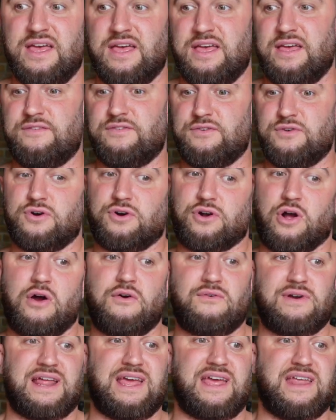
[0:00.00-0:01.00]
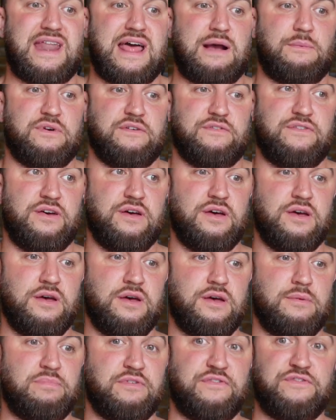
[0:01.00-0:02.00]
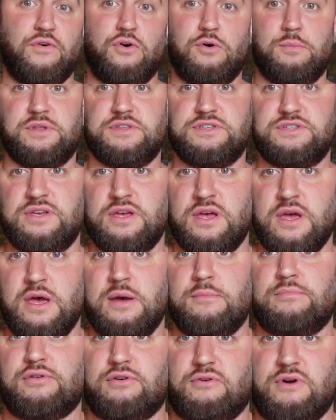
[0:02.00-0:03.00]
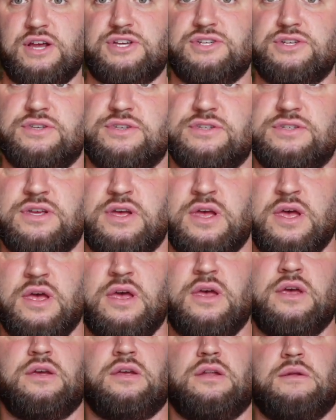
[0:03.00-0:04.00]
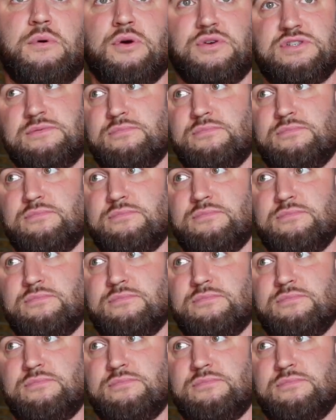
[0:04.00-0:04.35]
if you're not correlating that with performance, progressions. And the most